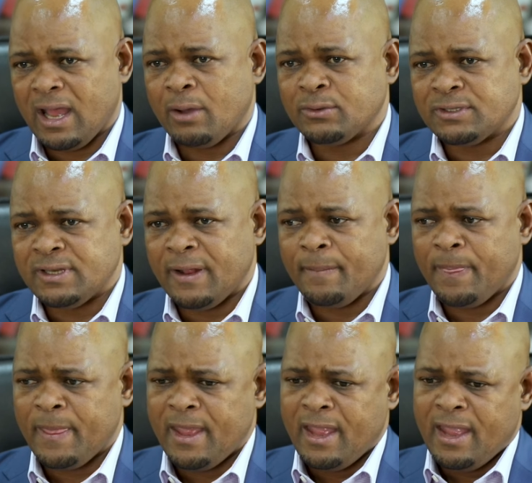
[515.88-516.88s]
out there.
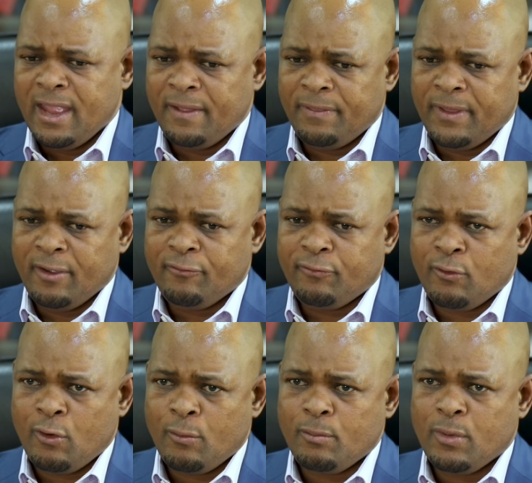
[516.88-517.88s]
And
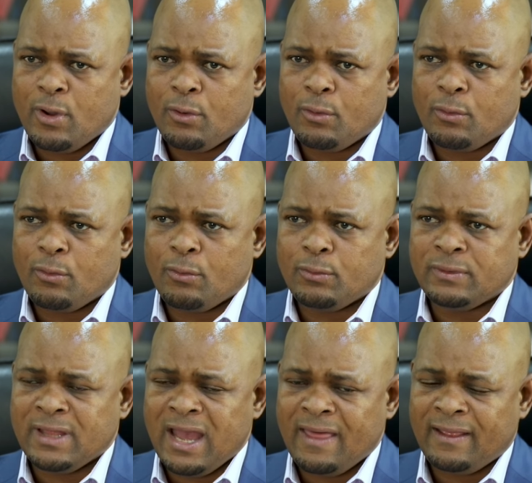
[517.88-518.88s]
therefore,
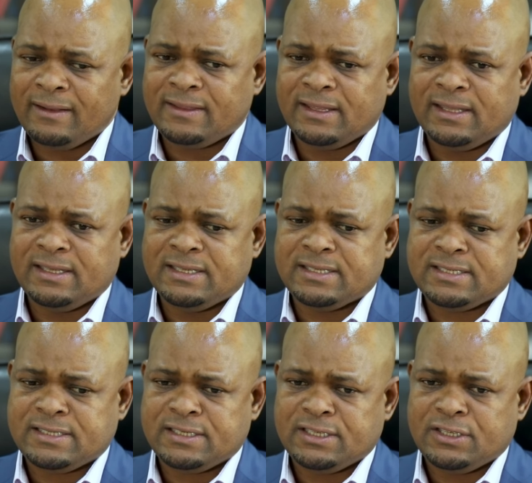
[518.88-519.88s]
the other thing
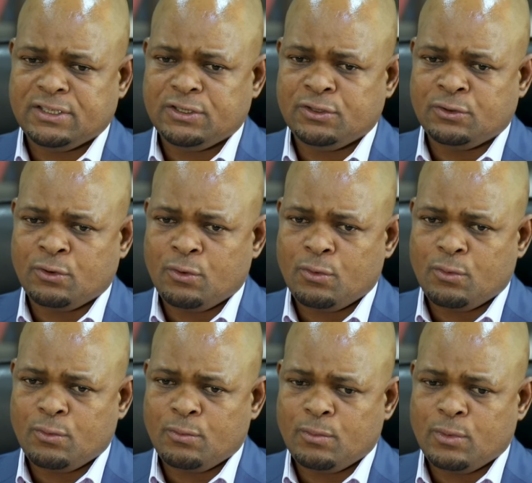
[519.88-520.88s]
is, you
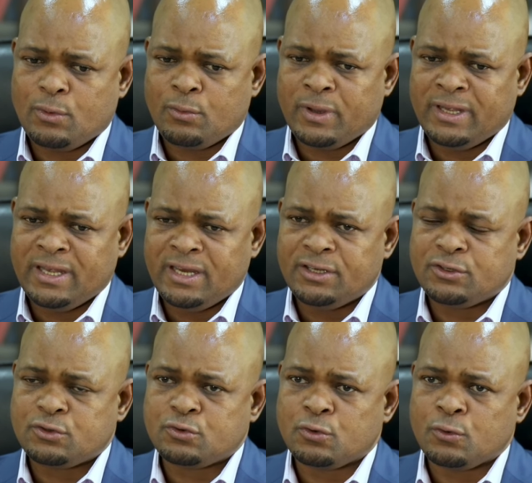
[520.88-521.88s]
know, we need
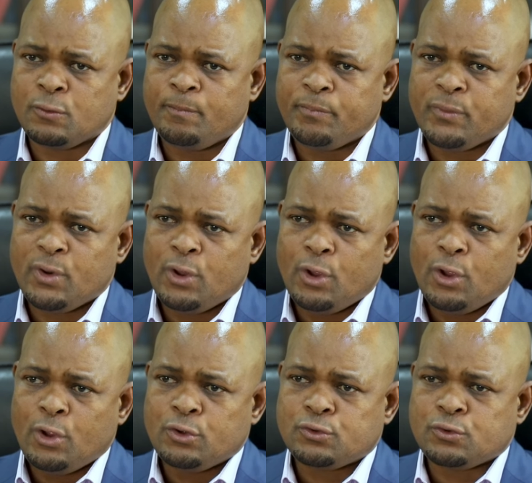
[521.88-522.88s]
to
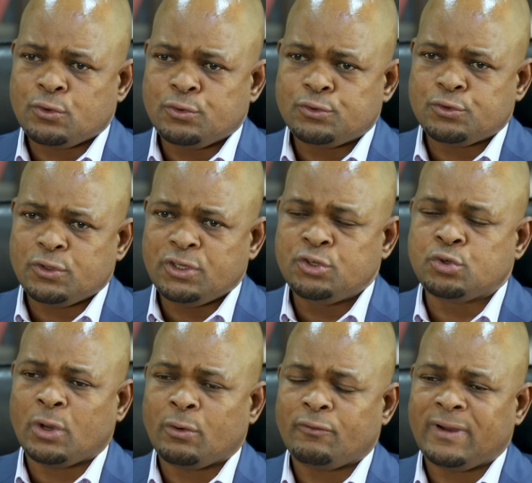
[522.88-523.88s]
each
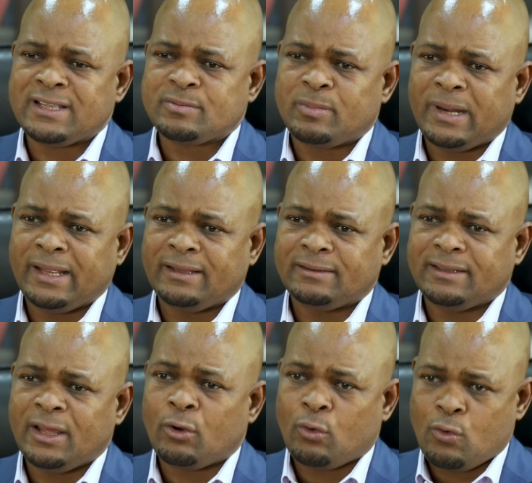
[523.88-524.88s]
one of us play
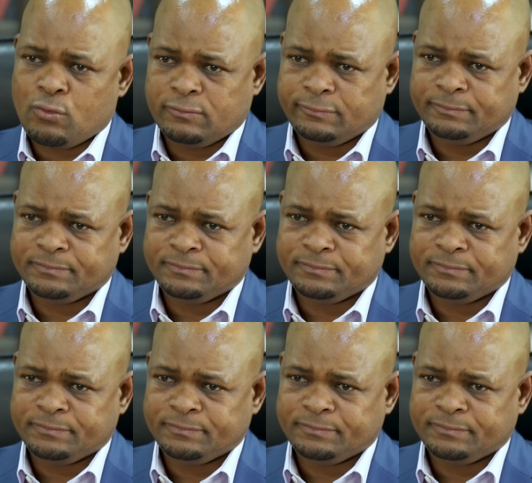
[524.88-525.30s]
a role.